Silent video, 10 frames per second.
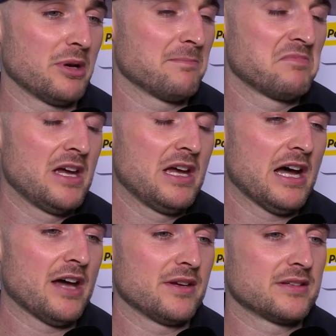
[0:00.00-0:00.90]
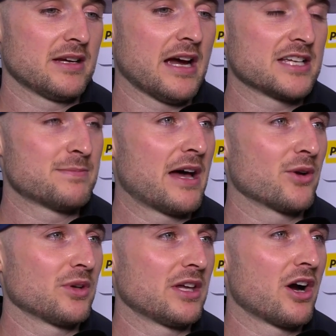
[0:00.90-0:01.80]
But I think the guys
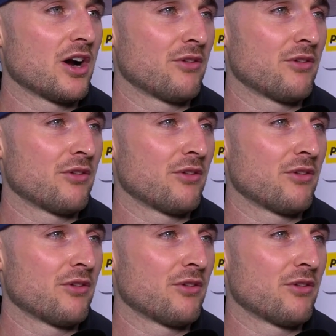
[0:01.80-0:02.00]
battle really hard,